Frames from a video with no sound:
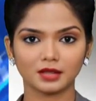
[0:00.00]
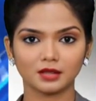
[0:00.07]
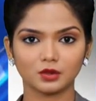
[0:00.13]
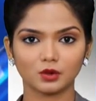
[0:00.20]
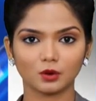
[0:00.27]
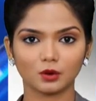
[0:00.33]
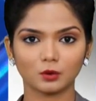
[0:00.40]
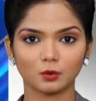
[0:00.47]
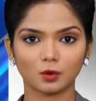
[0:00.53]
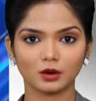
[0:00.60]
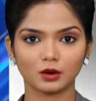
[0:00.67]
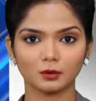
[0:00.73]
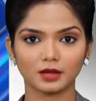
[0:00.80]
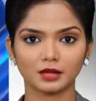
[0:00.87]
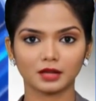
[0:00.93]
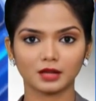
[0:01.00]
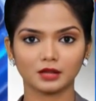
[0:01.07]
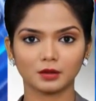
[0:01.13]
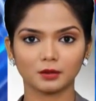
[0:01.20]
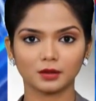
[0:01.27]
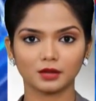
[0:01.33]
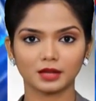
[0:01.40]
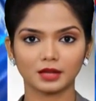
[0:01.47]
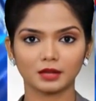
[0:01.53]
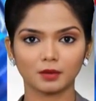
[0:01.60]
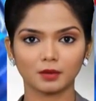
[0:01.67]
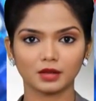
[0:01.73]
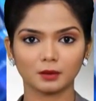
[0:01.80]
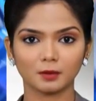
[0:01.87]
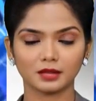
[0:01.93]
installed wall paintings of unique
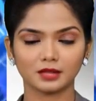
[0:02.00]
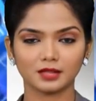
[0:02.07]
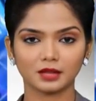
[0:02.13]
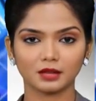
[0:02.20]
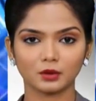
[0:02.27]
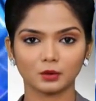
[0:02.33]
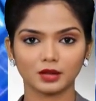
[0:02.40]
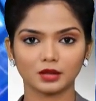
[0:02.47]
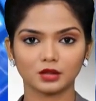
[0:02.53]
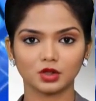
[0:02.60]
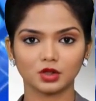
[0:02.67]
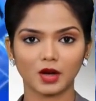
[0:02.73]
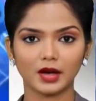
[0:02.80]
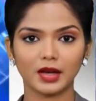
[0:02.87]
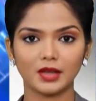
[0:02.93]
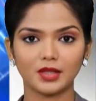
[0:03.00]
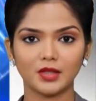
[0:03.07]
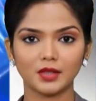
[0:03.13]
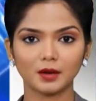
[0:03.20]
monuments including shrines,